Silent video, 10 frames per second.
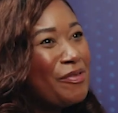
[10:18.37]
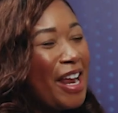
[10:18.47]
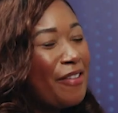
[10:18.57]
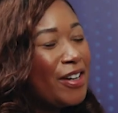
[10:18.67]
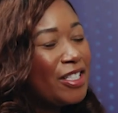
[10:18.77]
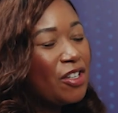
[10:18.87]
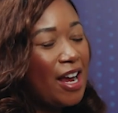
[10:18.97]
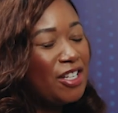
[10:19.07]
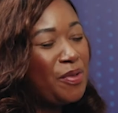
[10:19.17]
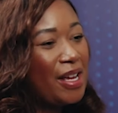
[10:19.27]
When I first
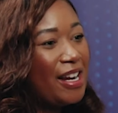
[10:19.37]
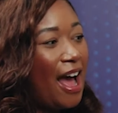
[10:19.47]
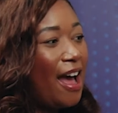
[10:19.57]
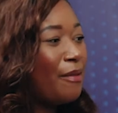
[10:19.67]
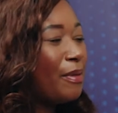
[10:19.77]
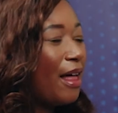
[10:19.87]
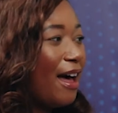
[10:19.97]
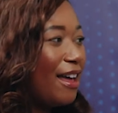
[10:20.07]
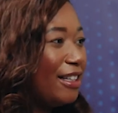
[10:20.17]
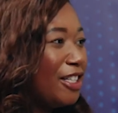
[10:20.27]
graduated, I
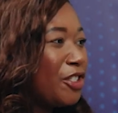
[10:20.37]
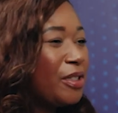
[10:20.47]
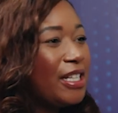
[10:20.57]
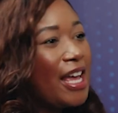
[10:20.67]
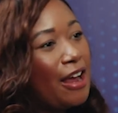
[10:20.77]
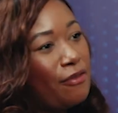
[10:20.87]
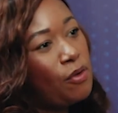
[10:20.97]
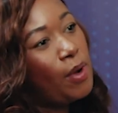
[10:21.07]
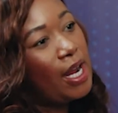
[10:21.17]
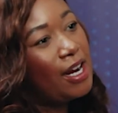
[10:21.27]
applied literally
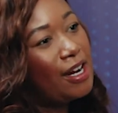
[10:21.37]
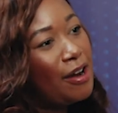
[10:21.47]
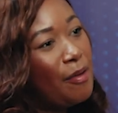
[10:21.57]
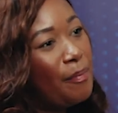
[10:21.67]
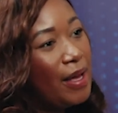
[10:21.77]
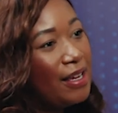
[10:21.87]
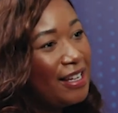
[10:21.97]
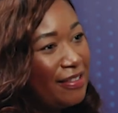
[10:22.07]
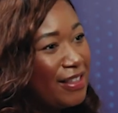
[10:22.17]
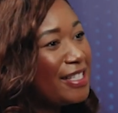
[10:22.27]
everywhere but
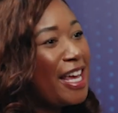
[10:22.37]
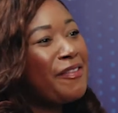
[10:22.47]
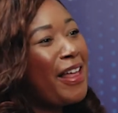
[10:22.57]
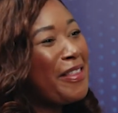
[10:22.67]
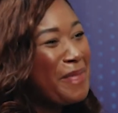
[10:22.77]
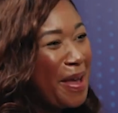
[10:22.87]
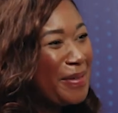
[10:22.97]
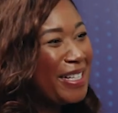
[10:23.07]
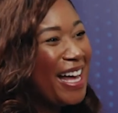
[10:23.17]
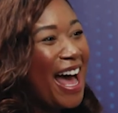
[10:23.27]
in the state of
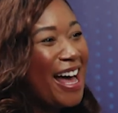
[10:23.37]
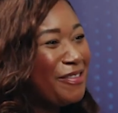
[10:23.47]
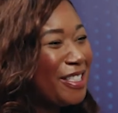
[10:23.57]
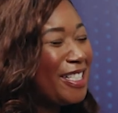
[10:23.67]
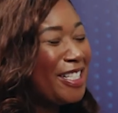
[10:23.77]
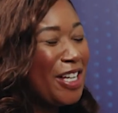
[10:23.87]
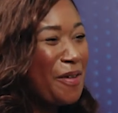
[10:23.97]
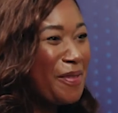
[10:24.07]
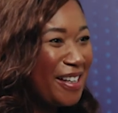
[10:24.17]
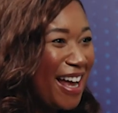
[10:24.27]
Alabama. Wow. I was
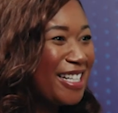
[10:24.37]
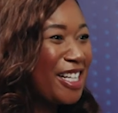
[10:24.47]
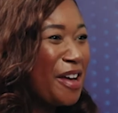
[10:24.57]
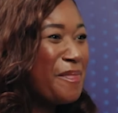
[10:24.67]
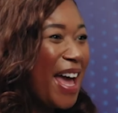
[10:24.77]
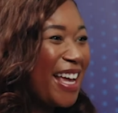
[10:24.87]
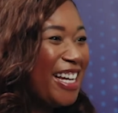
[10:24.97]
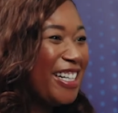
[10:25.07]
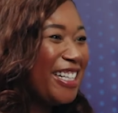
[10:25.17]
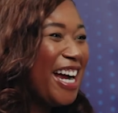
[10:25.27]
determined not to come back
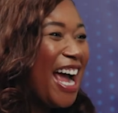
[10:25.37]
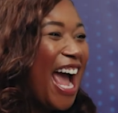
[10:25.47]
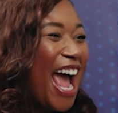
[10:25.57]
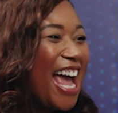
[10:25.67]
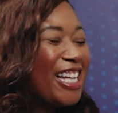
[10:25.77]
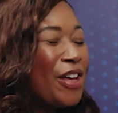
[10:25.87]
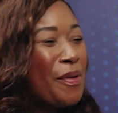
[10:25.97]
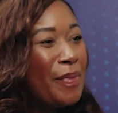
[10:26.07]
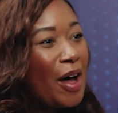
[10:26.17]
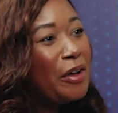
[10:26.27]
here. And lo
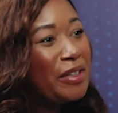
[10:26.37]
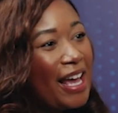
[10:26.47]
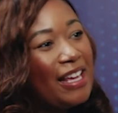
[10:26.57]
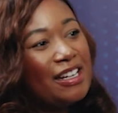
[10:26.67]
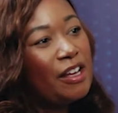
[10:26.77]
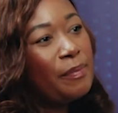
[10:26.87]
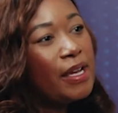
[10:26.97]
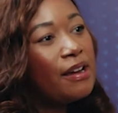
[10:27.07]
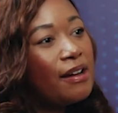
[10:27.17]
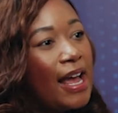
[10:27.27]
and behold, I ended up here.